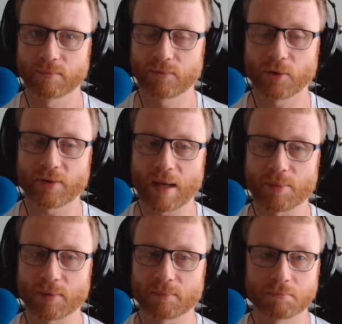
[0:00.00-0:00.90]
For
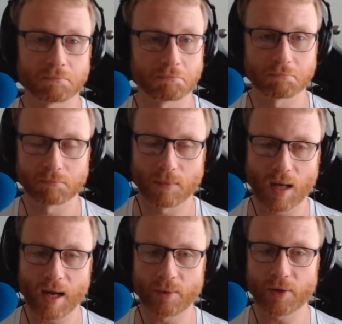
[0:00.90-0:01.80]
example,
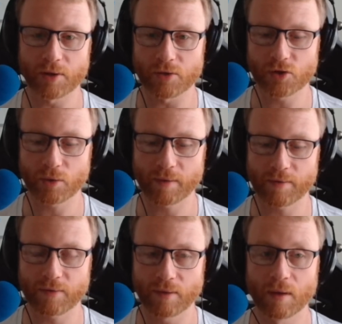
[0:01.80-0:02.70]
I work in
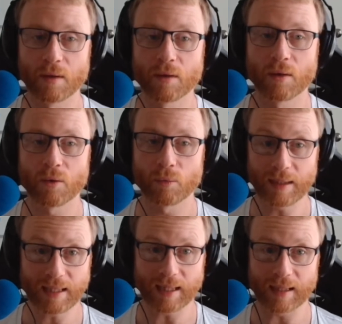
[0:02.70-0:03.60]
insurance.
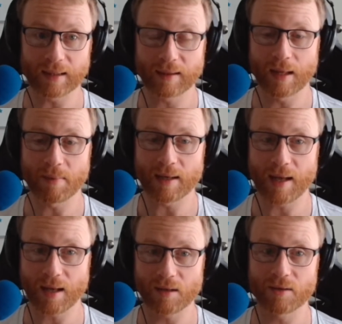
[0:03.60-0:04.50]
We care about
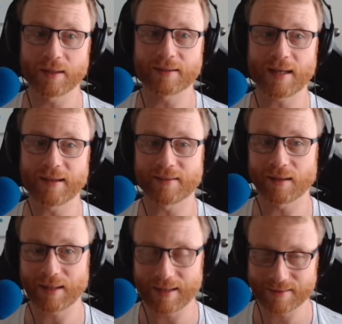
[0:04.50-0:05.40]
how long it takes
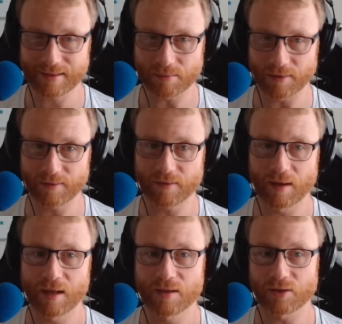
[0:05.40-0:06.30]
our customers
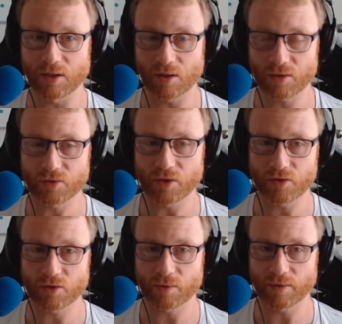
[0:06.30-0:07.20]
to lodge an
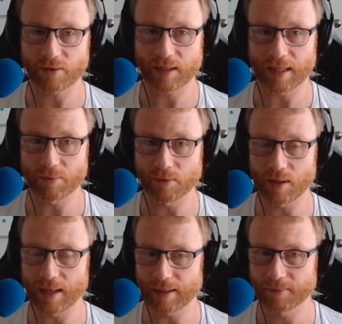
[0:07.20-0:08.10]
insurance claim
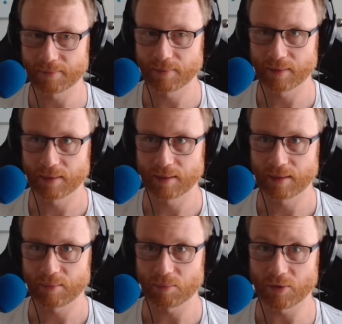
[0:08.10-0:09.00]
online,
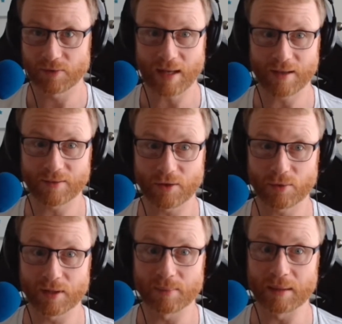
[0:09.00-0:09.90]
because that is
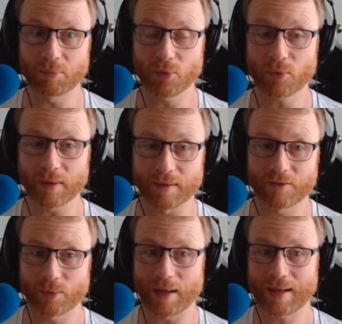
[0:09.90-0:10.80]
incredibly important
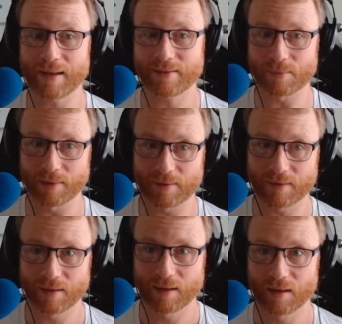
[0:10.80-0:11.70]
to our
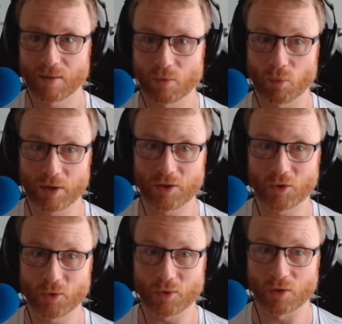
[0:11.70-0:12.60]
customers. When
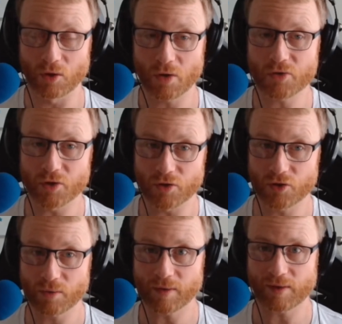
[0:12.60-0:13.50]
you lodge an
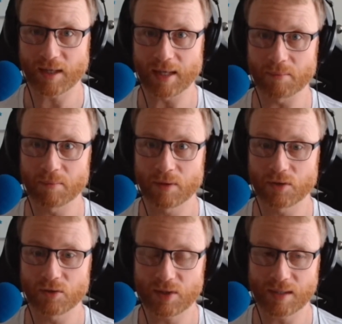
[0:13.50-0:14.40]
insurance claim,
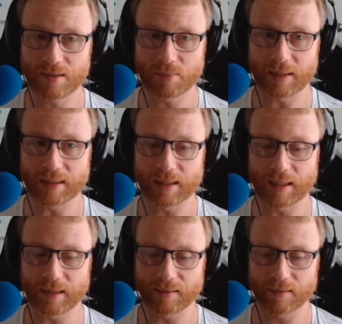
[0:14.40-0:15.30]
you tend to be in
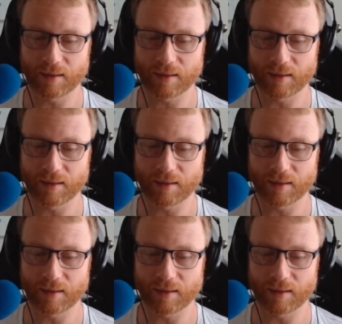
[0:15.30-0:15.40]
a